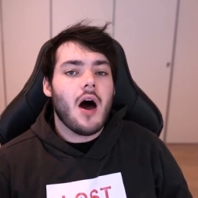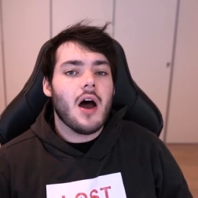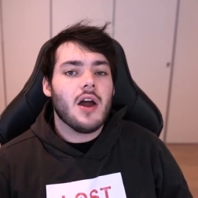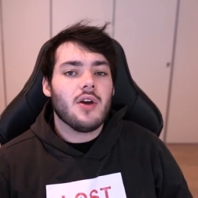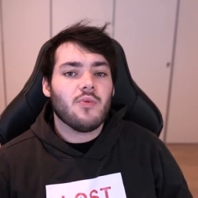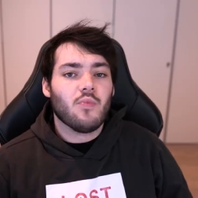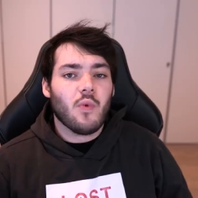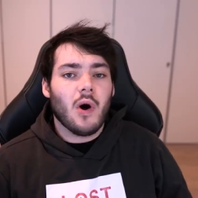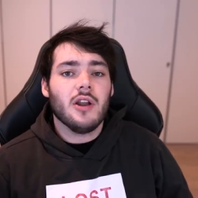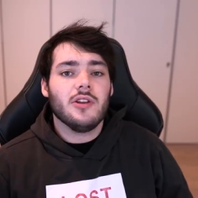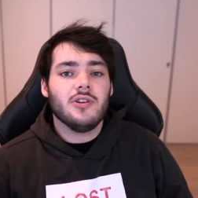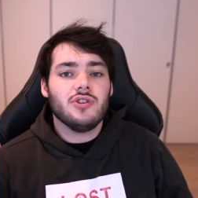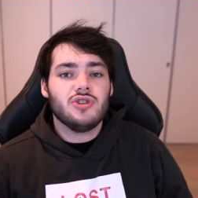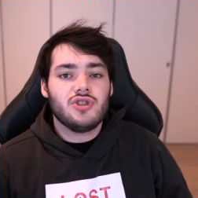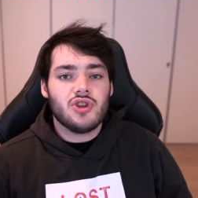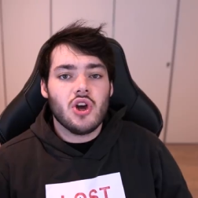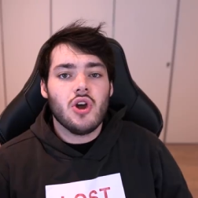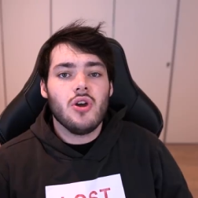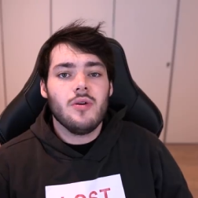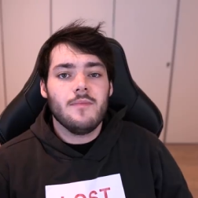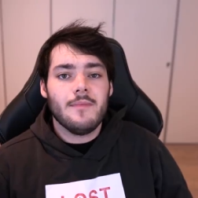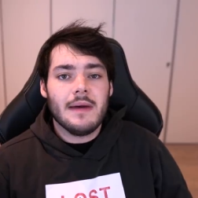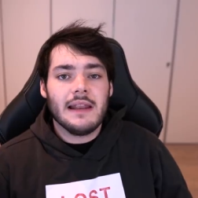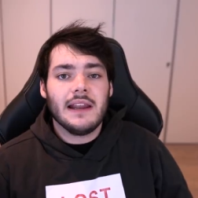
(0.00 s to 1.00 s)
I want
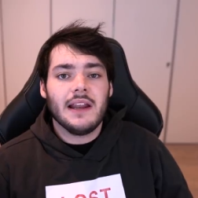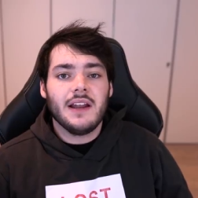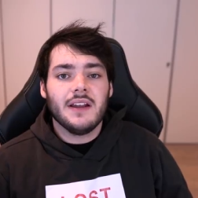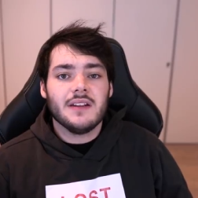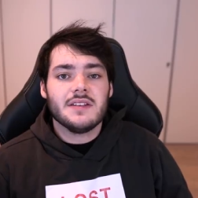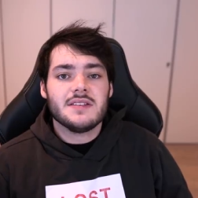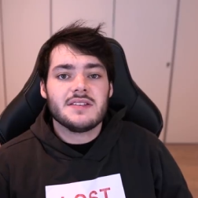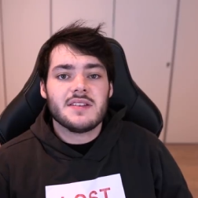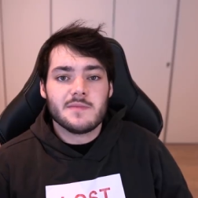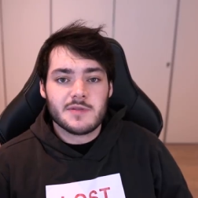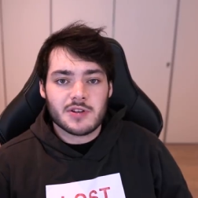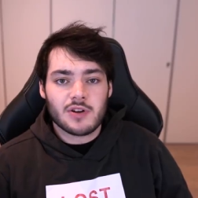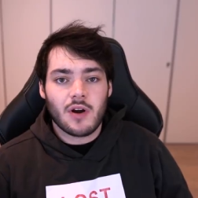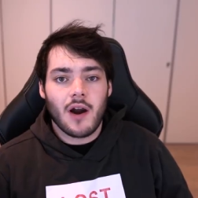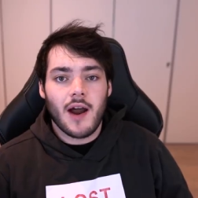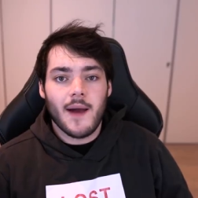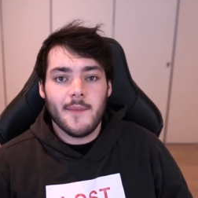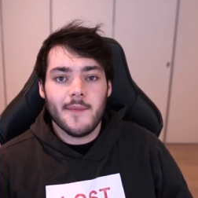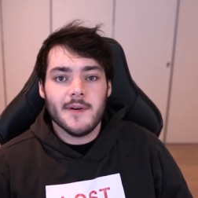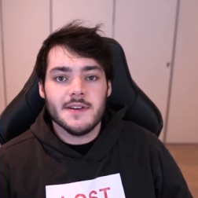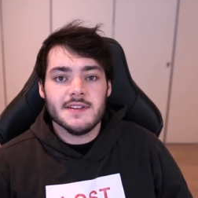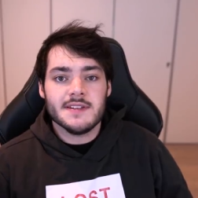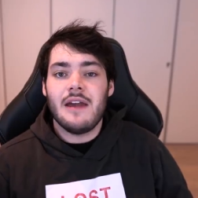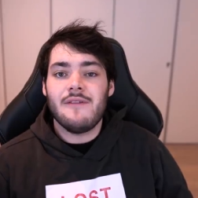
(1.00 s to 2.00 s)
2 million
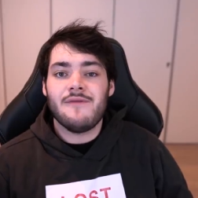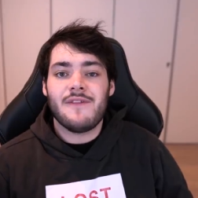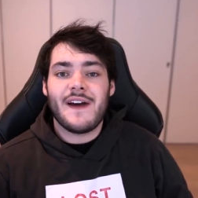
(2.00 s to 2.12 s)
subscribers.